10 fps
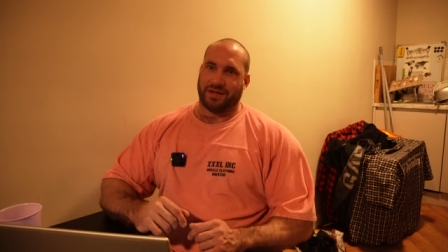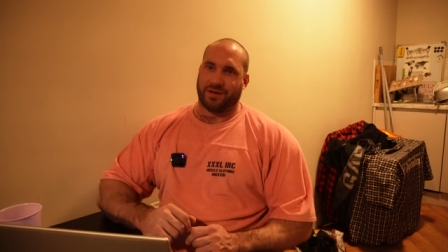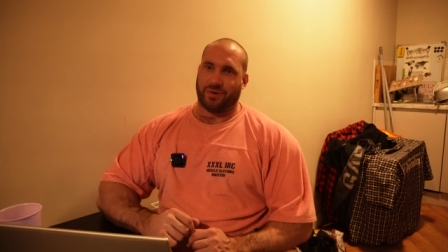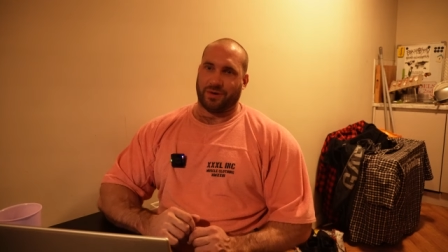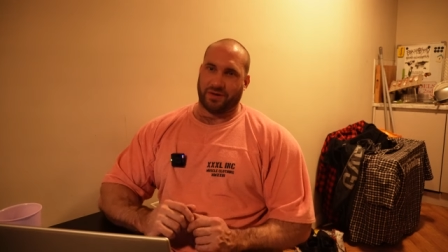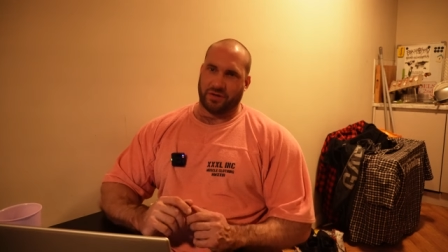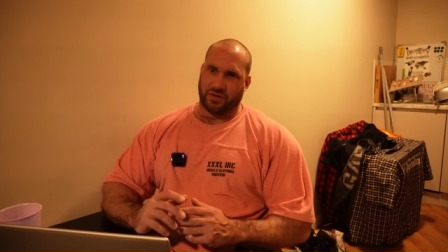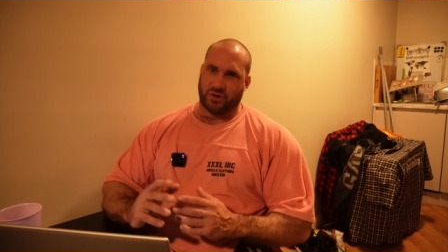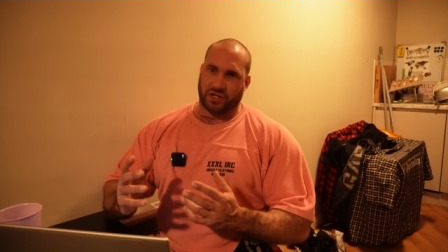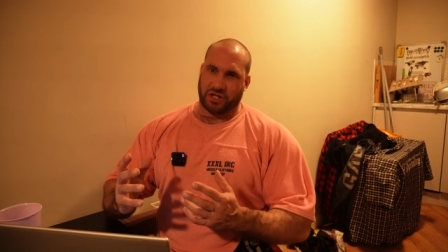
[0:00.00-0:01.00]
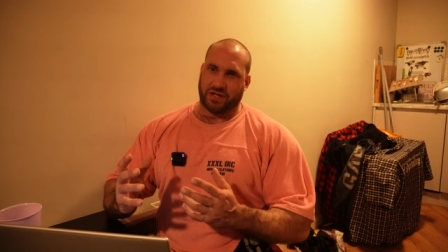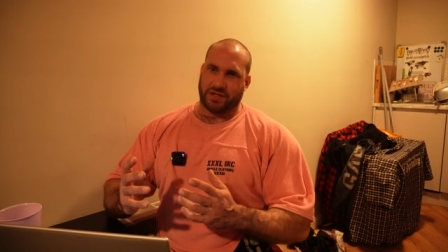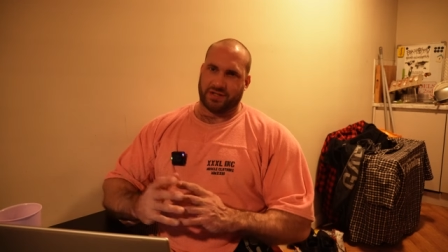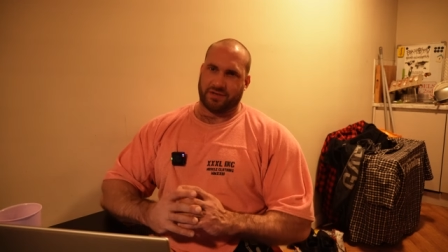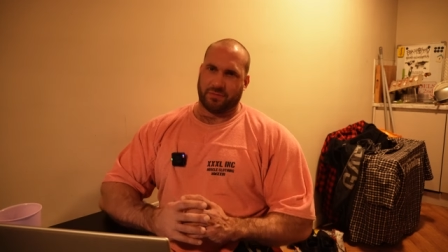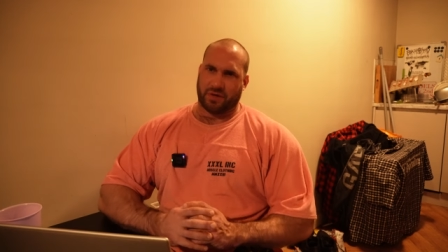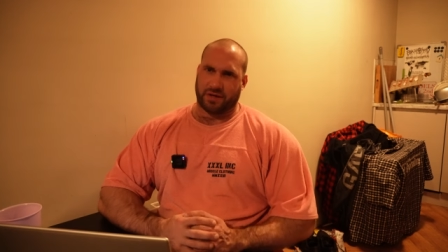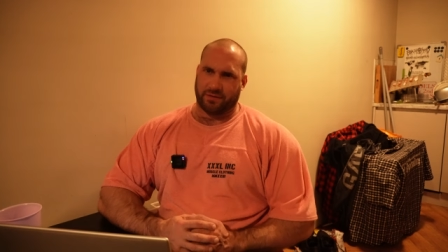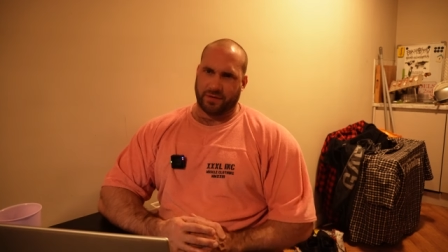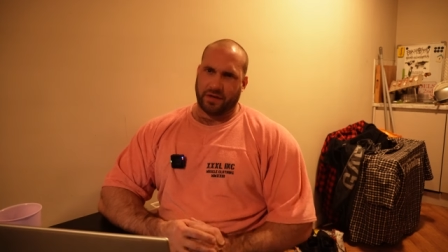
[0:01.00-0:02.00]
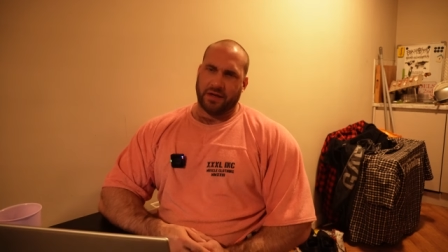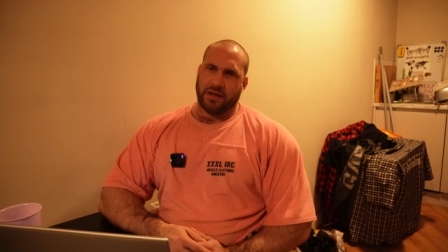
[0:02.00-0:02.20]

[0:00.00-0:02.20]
They call it the nutritionism, like of